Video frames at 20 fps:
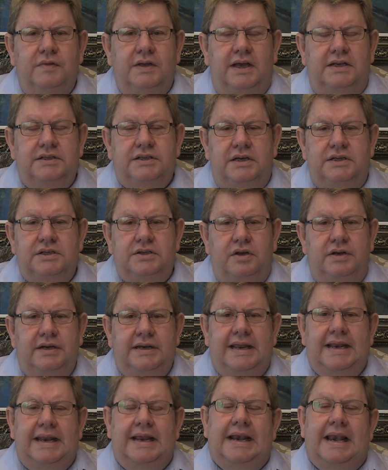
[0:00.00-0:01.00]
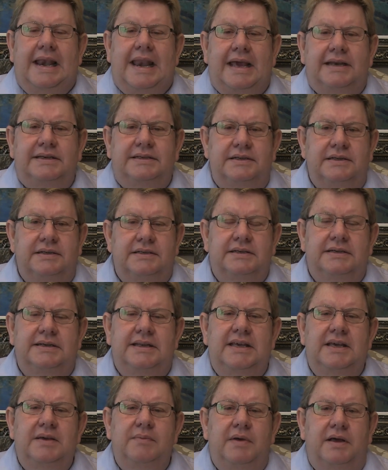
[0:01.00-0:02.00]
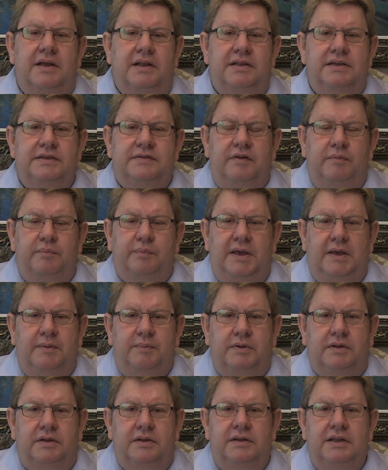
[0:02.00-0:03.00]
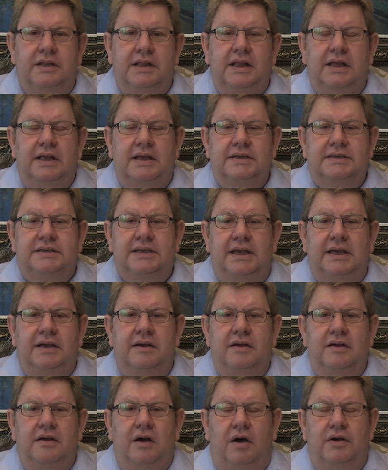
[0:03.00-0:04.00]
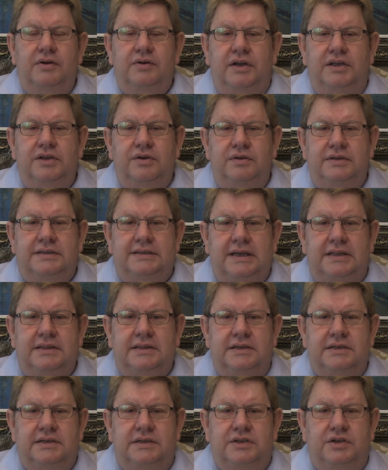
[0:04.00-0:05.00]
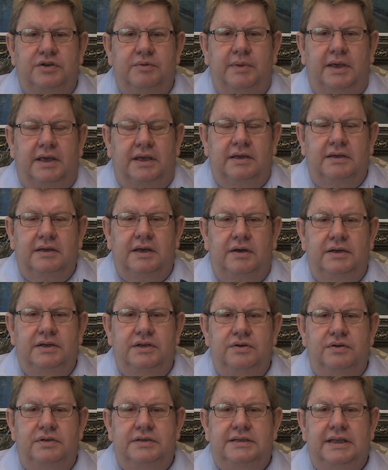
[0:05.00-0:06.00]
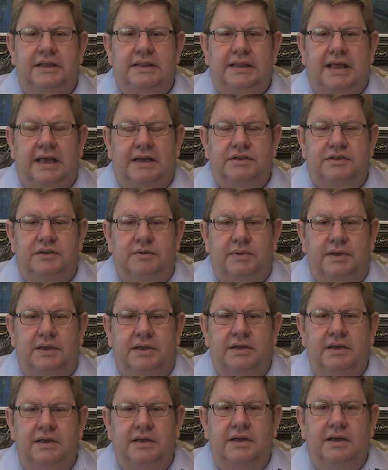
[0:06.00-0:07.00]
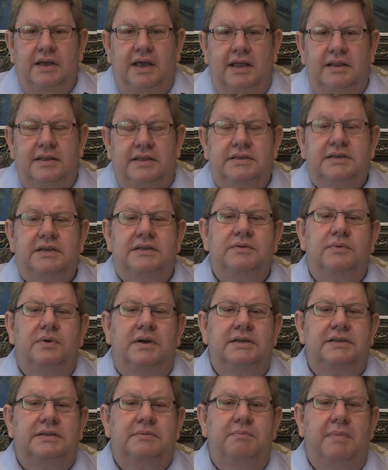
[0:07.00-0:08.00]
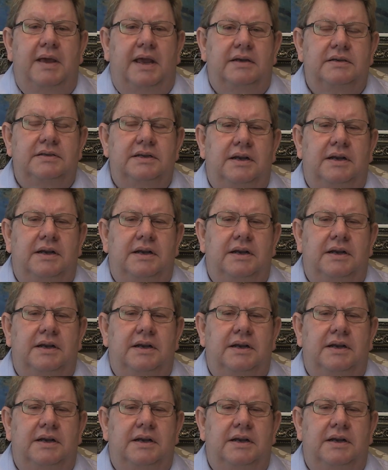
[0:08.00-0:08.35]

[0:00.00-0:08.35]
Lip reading: And so I started getting letters and emails from people saying, Andre, you said this to me, and you said that to me, and this is what it's meant.